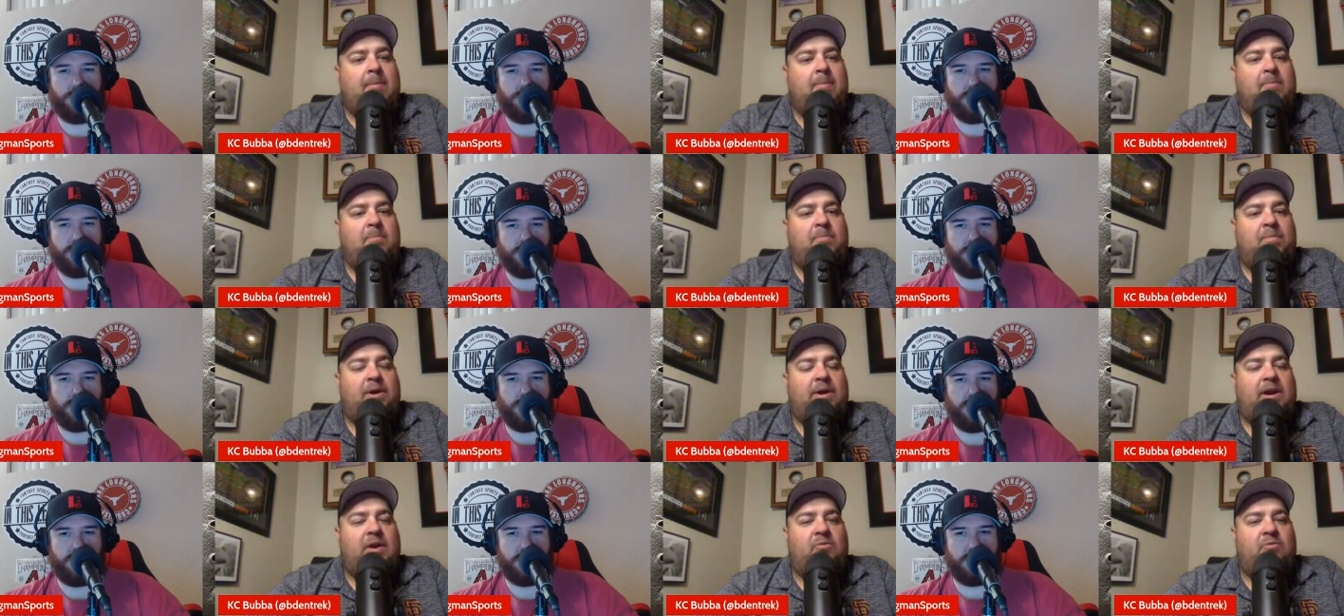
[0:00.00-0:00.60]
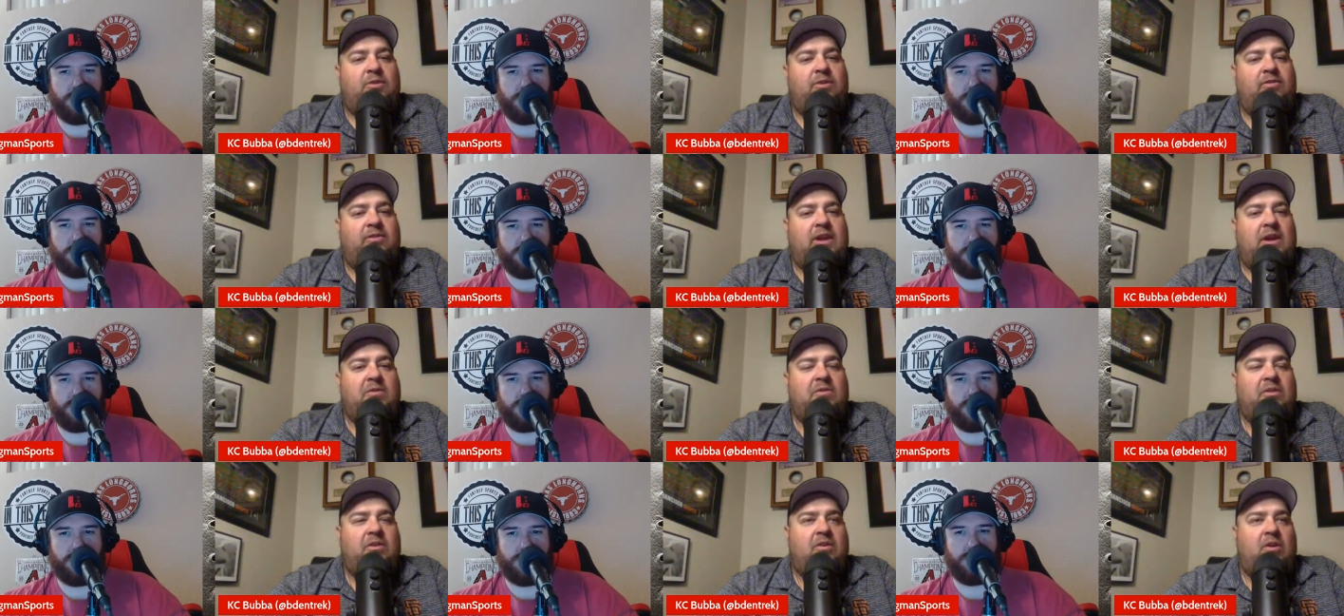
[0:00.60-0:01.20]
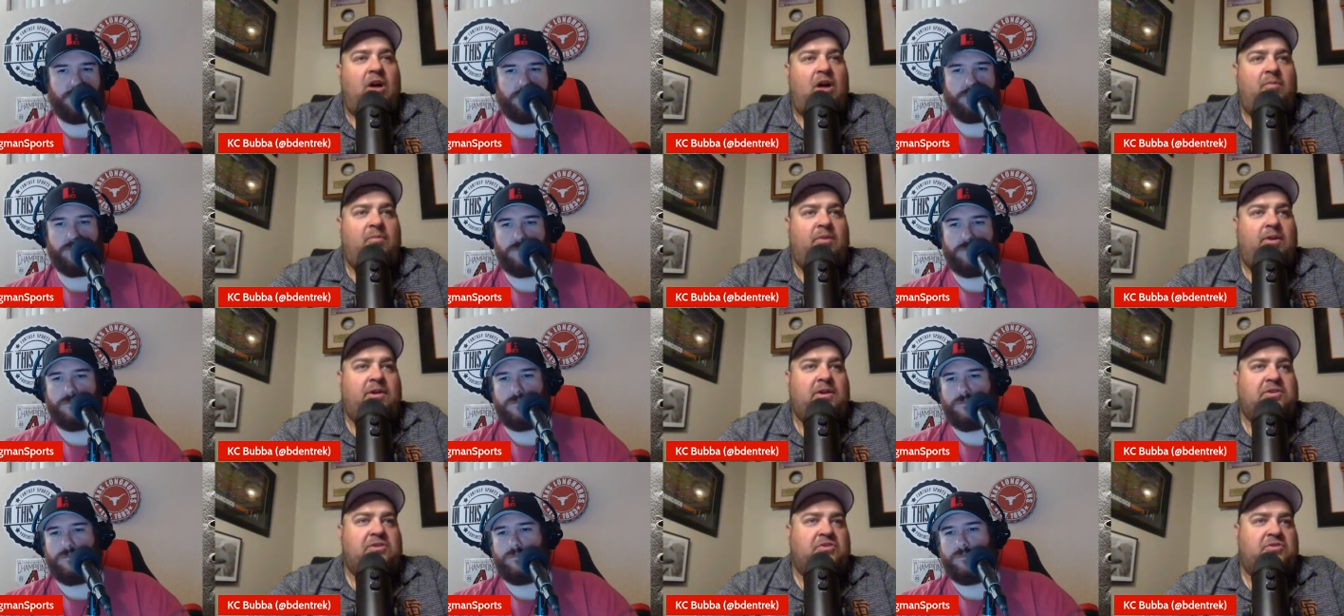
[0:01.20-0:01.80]
Speaker 1: But I will say with
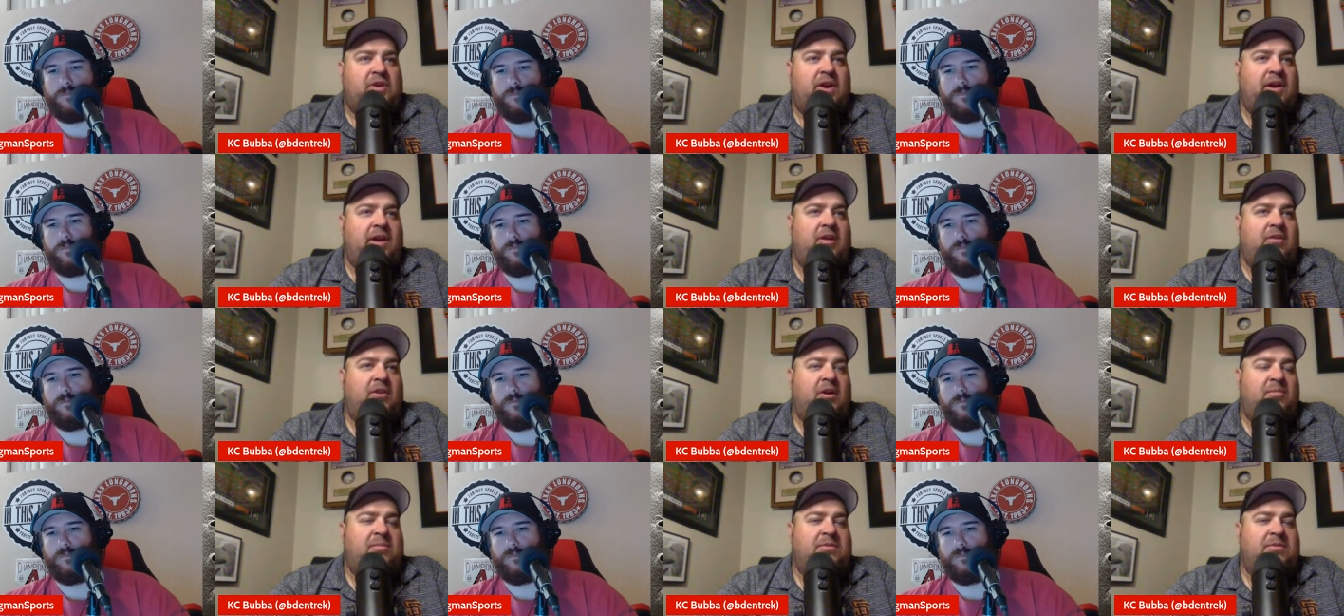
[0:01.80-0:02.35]
Gomber and his strikeout